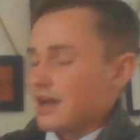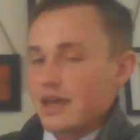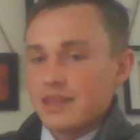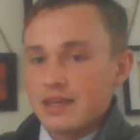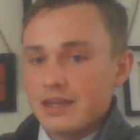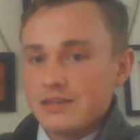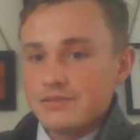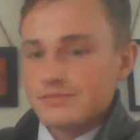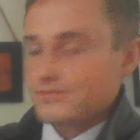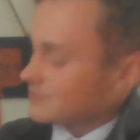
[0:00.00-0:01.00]
And
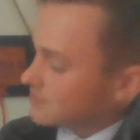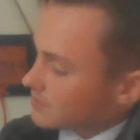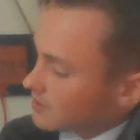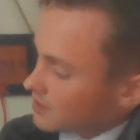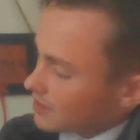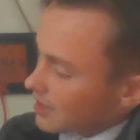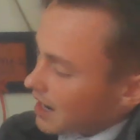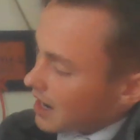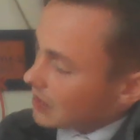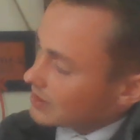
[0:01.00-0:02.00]
then
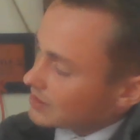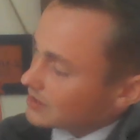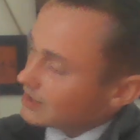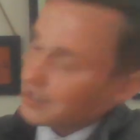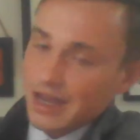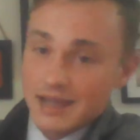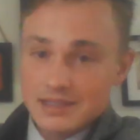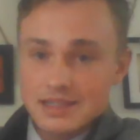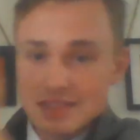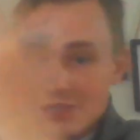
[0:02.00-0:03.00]
how it
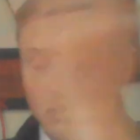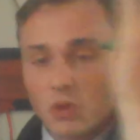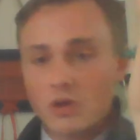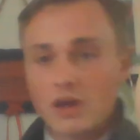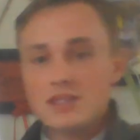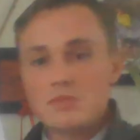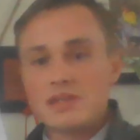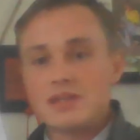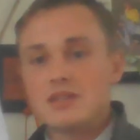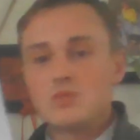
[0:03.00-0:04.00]
has to depolarize,
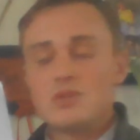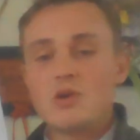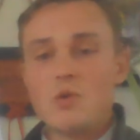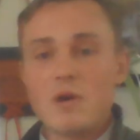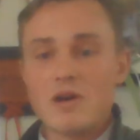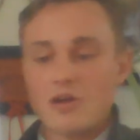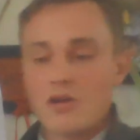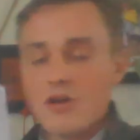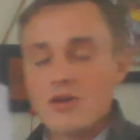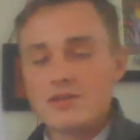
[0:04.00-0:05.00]
because we don't want our
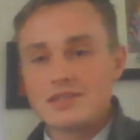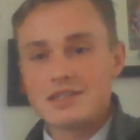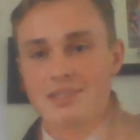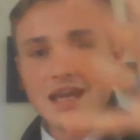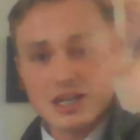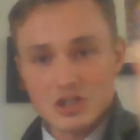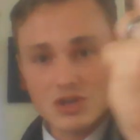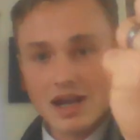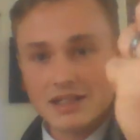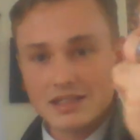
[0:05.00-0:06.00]
heart to stay
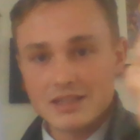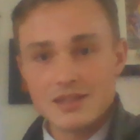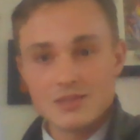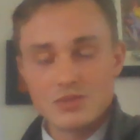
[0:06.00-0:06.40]
contracted.